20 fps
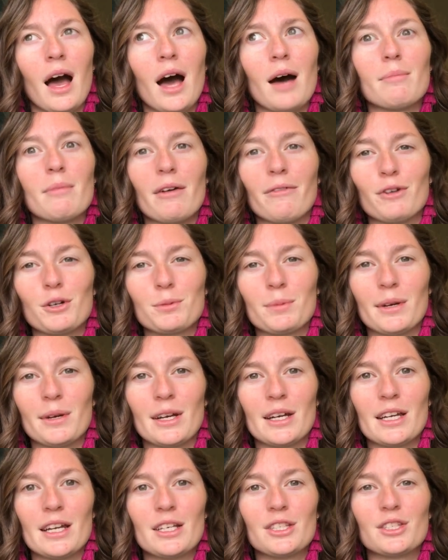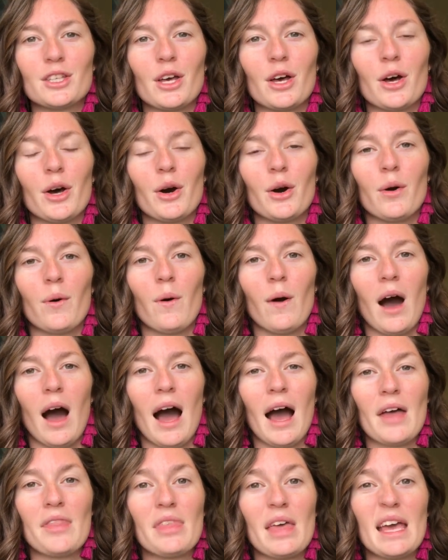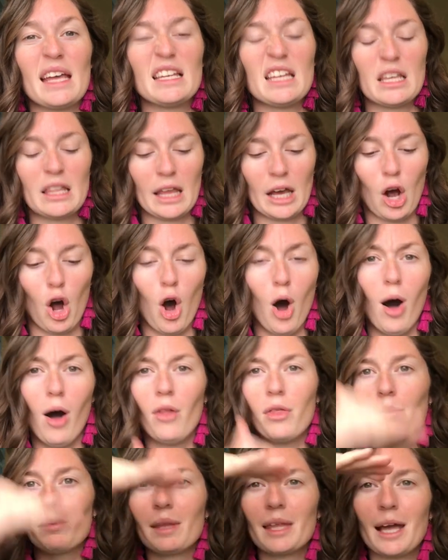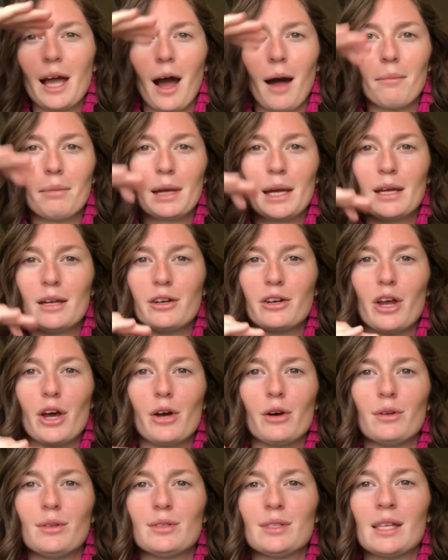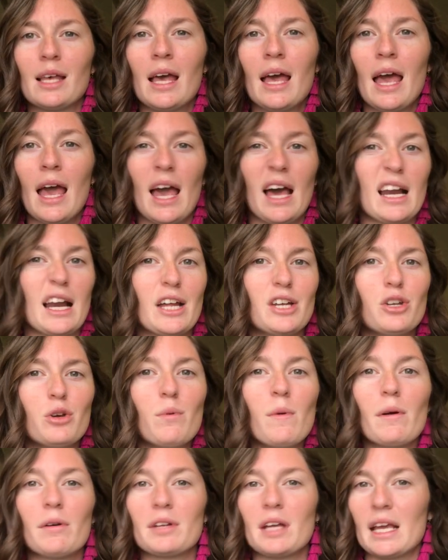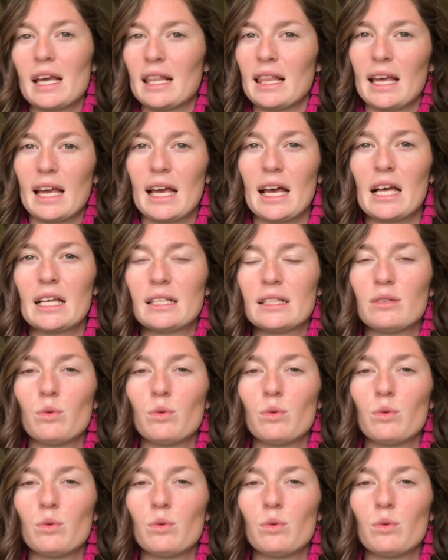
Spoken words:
my first period, so they had done like all the really complicated notes, and I knew we were taking like